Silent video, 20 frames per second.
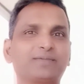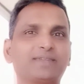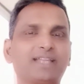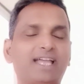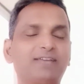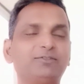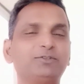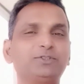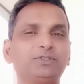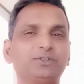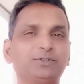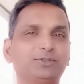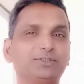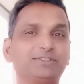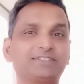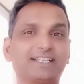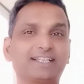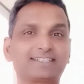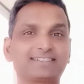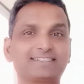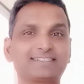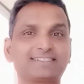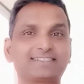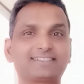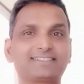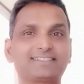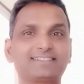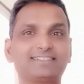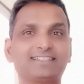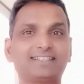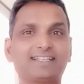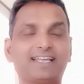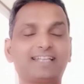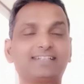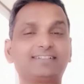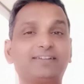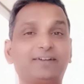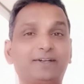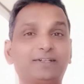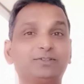I wish you good success
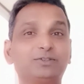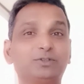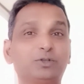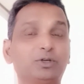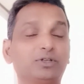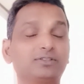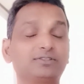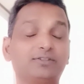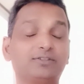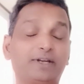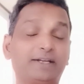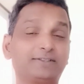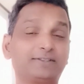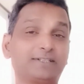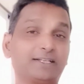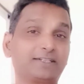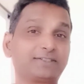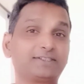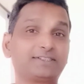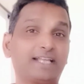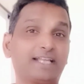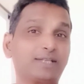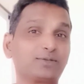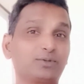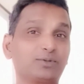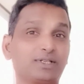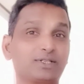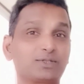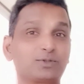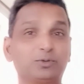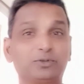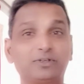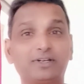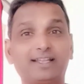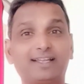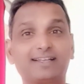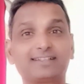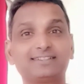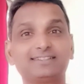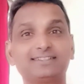and great success as well as good luck.